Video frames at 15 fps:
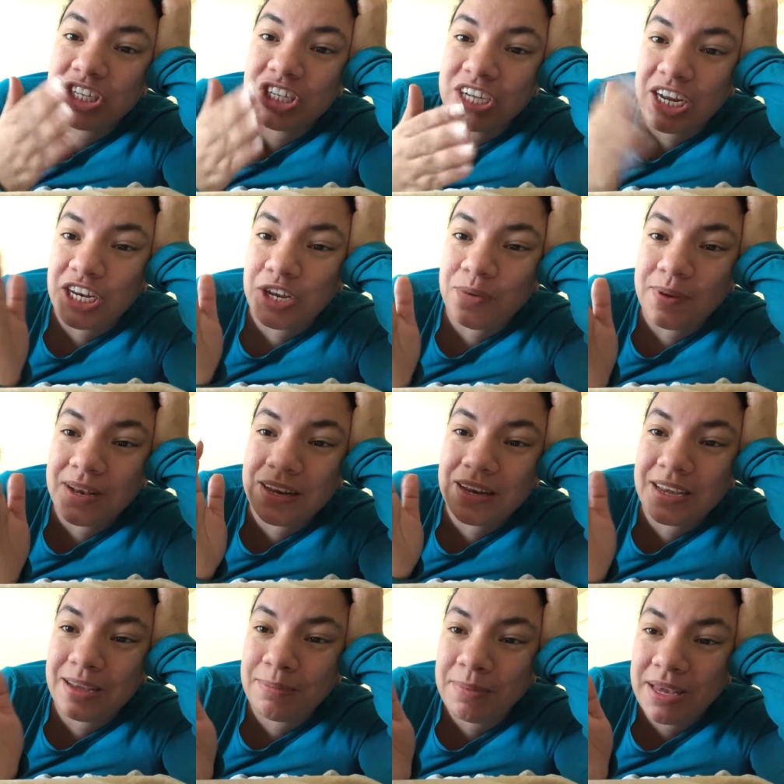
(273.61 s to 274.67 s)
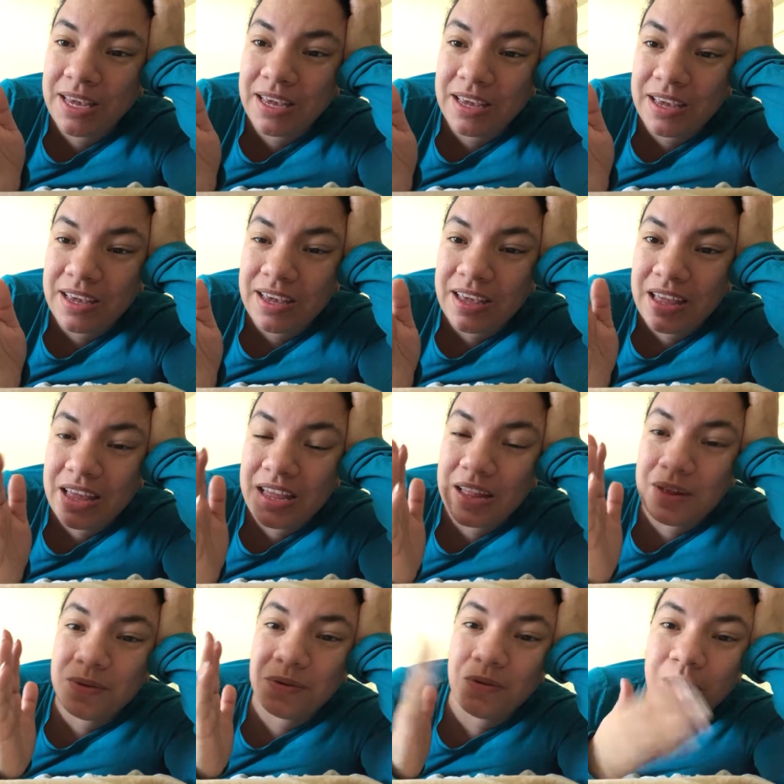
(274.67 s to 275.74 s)
being genuinely me.
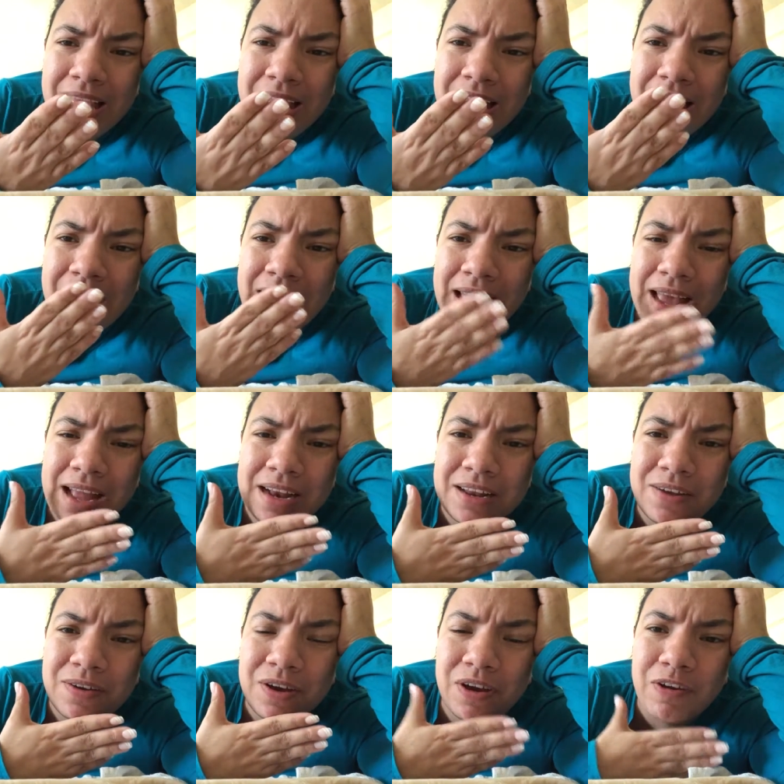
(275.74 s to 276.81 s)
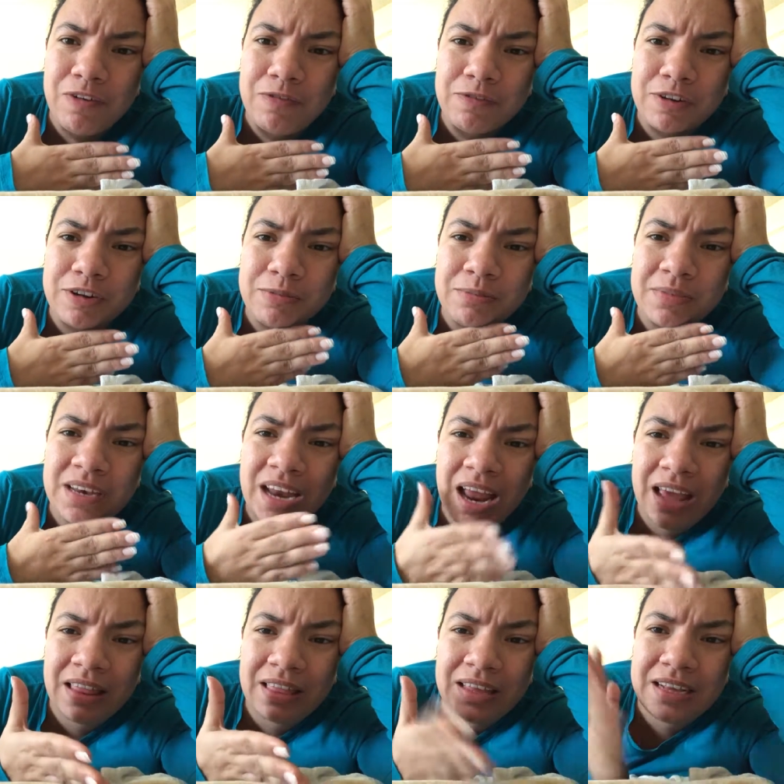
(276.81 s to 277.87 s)
How do you go
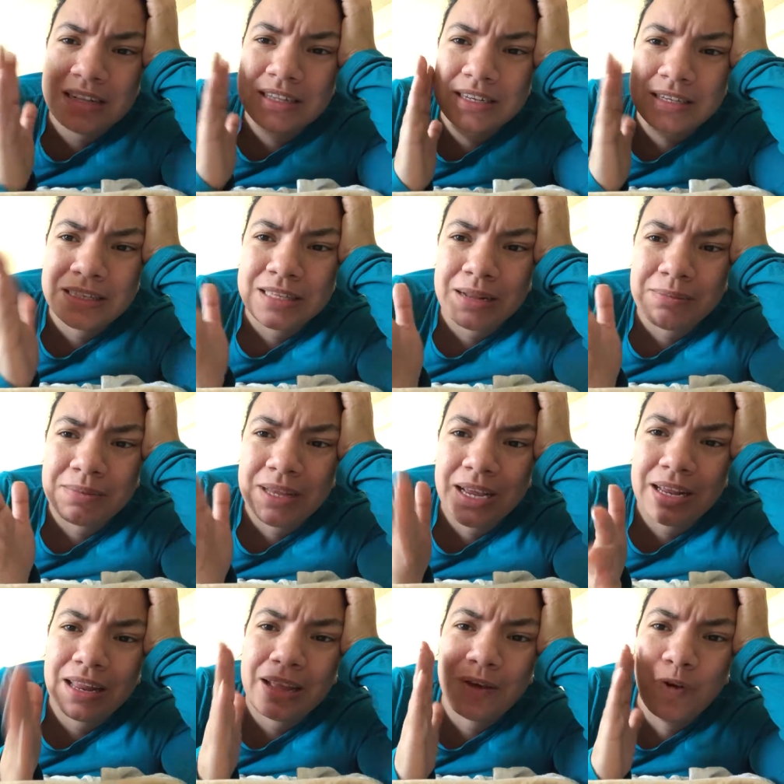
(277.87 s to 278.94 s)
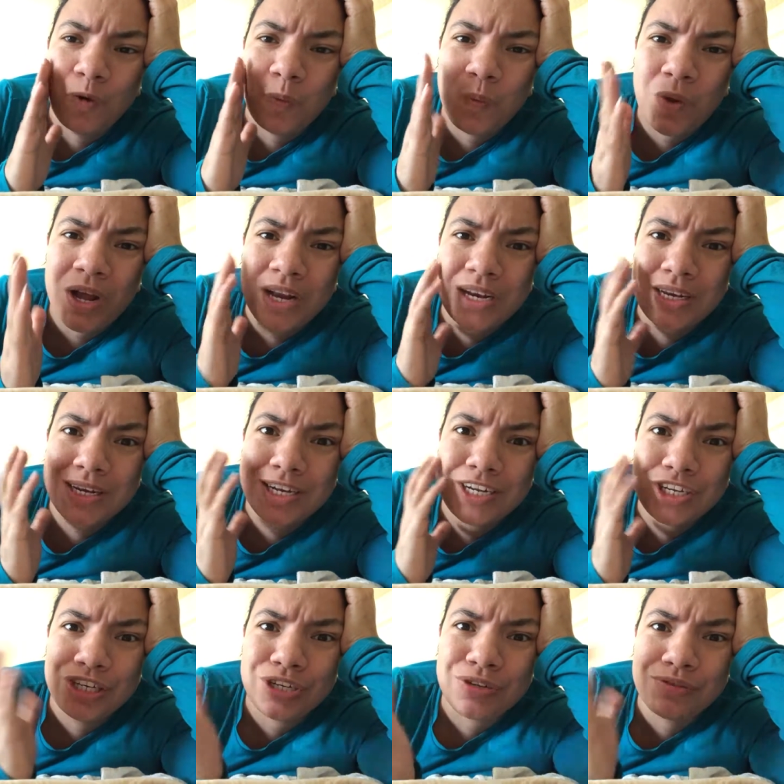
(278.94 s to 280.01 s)
from nothing to something? Like,
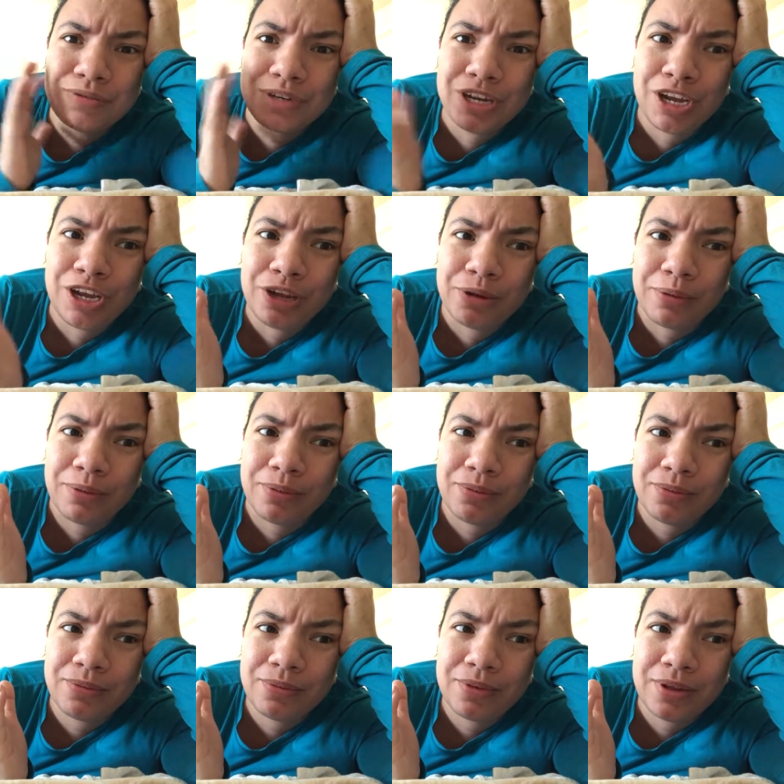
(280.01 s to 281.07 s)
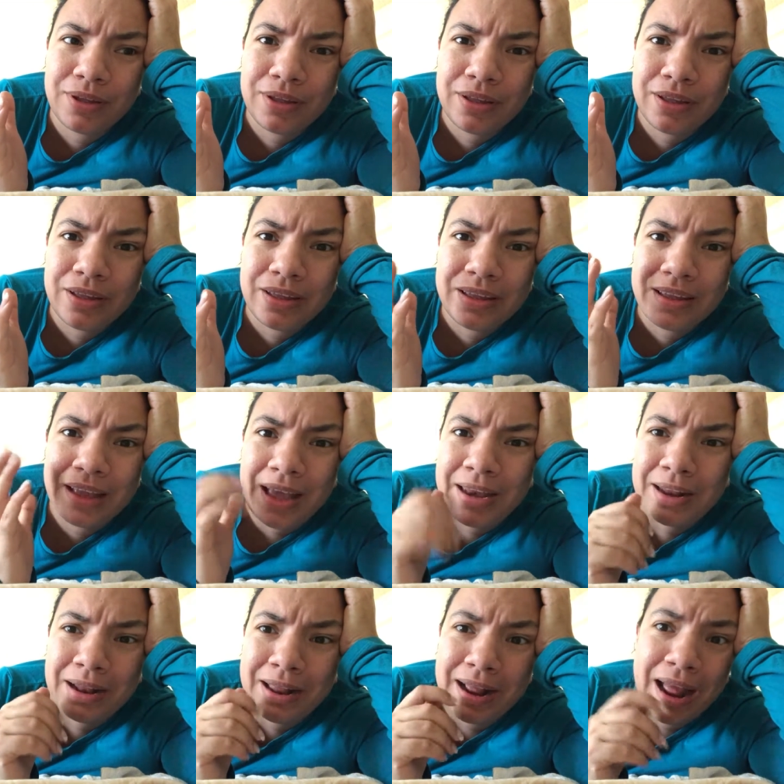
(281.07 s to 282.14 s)
what did you do?
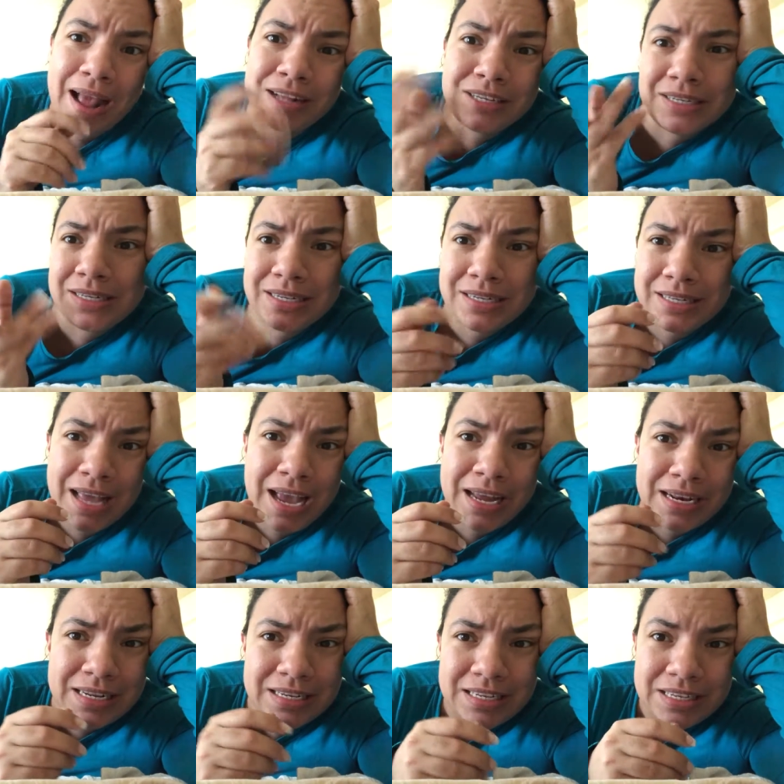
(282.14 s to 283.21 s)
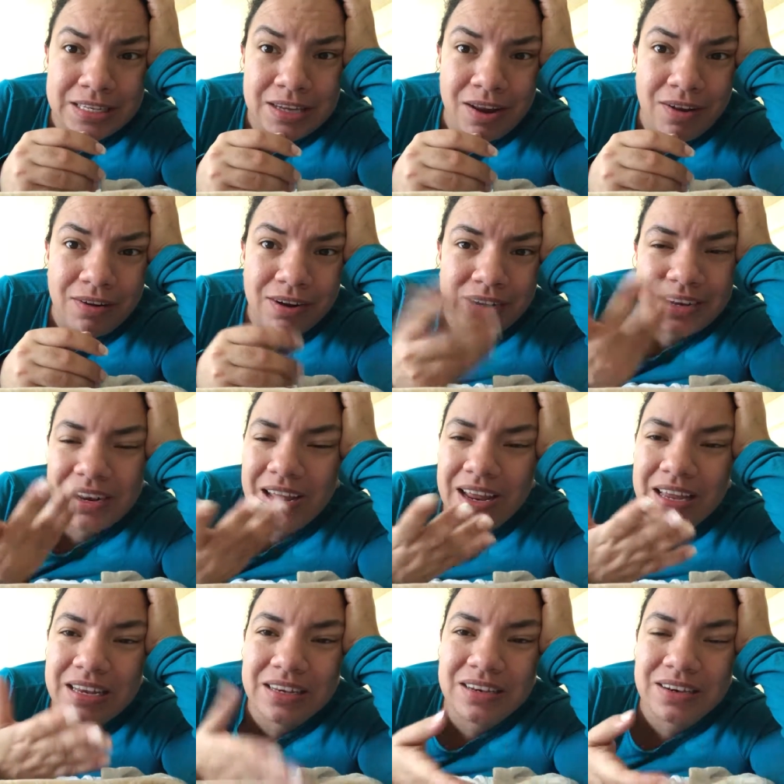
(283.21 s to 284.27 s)
And they're like, I just decided to
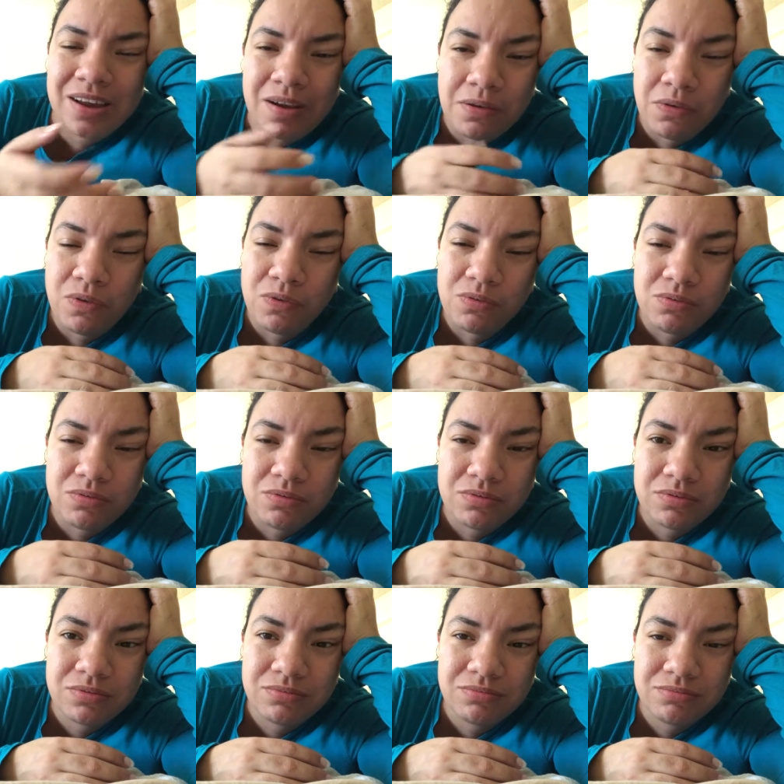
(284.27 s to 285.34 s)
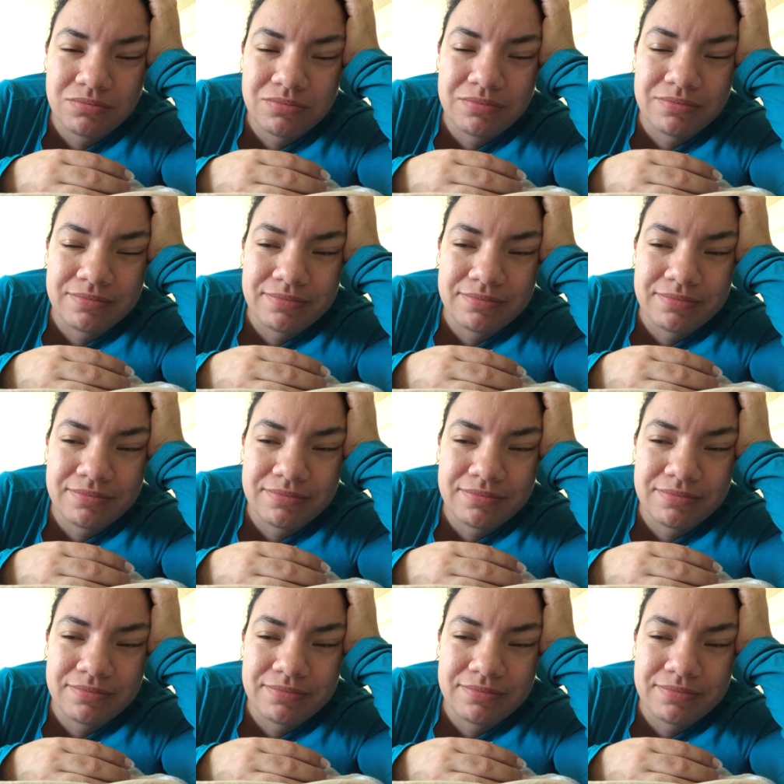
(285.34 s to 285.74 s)
start. Like, no.